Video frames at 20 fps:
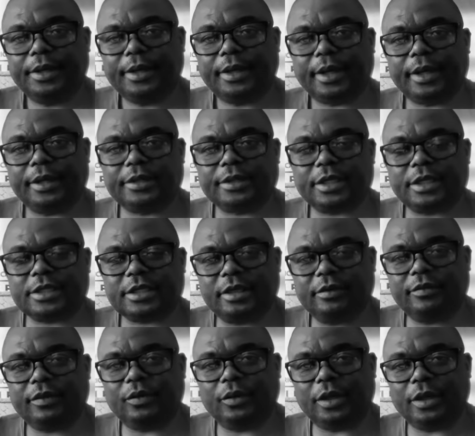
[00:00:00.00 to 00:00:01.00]
I trust
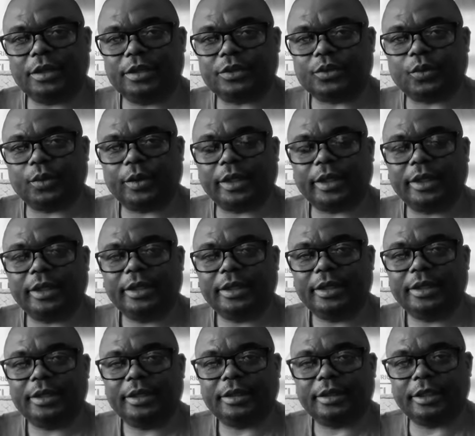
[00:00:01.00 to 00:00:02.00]
everyone is well.
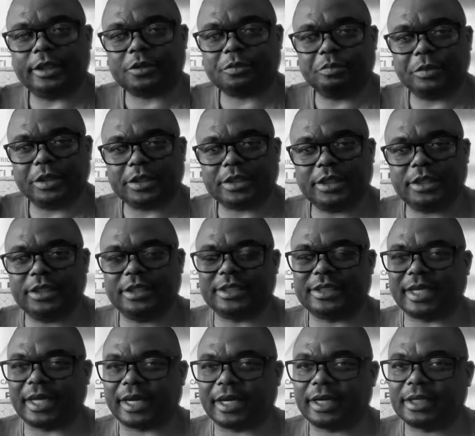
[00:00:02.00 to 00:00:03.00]
This message is
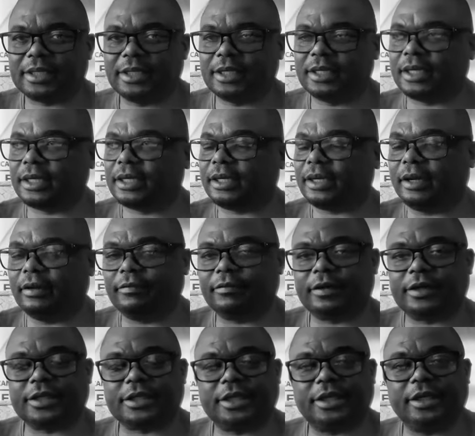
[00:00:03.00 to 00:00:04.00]
directed at
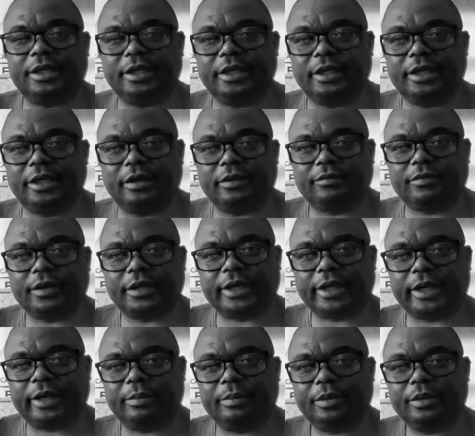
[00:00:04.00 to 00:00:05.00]
every single leader of the
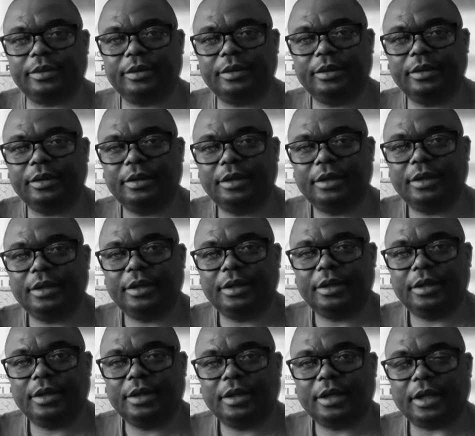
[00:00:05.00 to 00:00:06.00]
club.
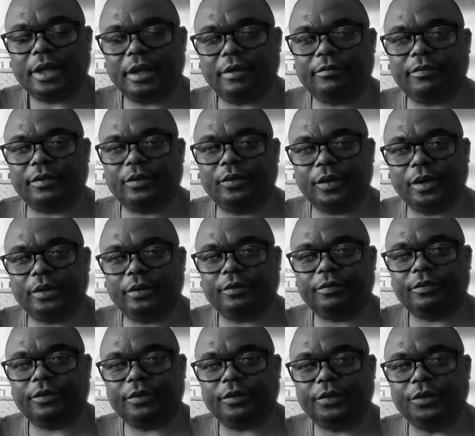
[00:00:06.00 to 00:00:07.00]
Every one of
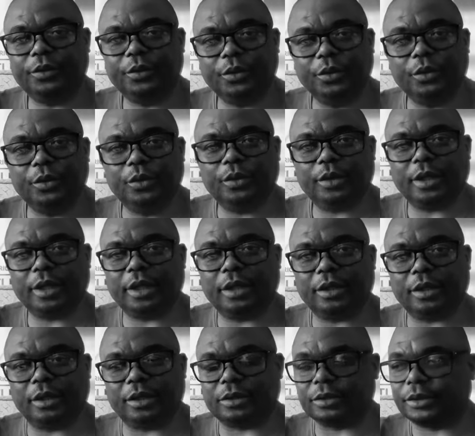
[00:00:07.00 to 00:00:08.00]
you, new and
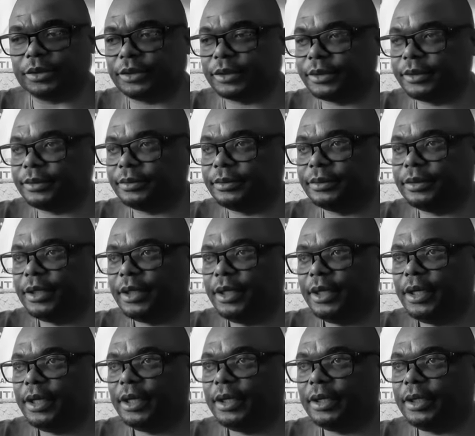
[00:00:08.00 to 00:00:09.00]
old.
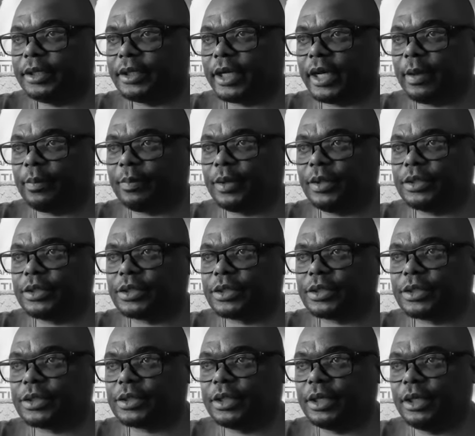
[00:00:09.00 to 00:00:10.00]
This club
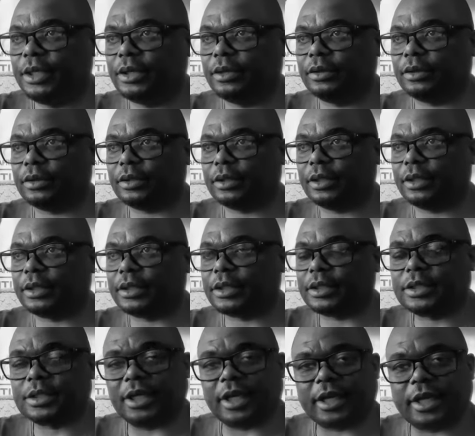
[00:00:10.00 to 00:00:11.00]
is turning
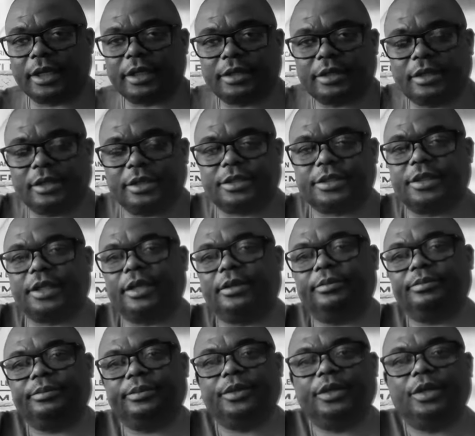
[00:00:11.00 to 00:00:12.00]
second this year.
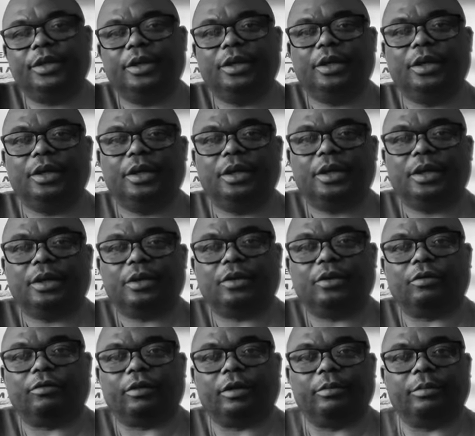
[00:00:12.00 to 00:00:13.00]

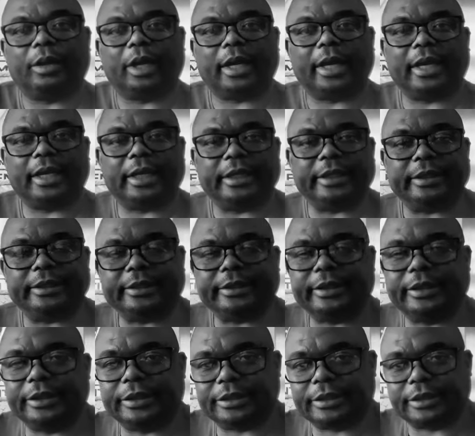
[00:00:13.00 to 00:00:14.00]
November,
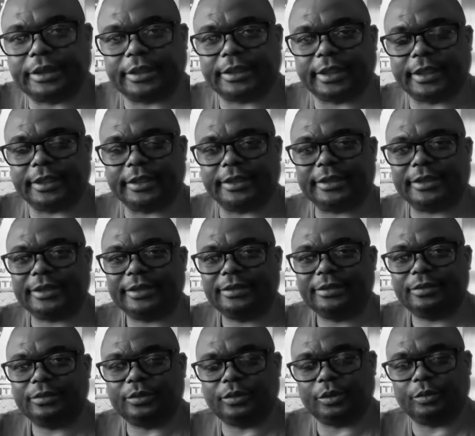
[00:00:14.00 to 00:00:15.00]
it's the date,
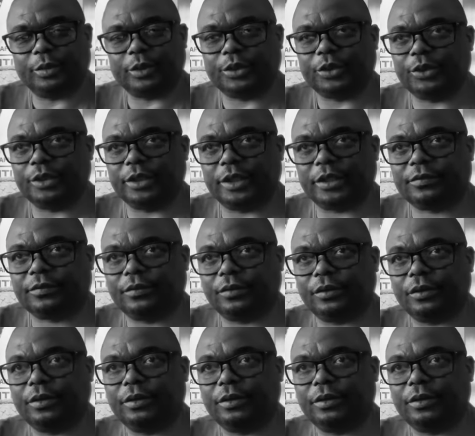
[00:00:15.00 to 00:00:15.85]
will be 2 years full.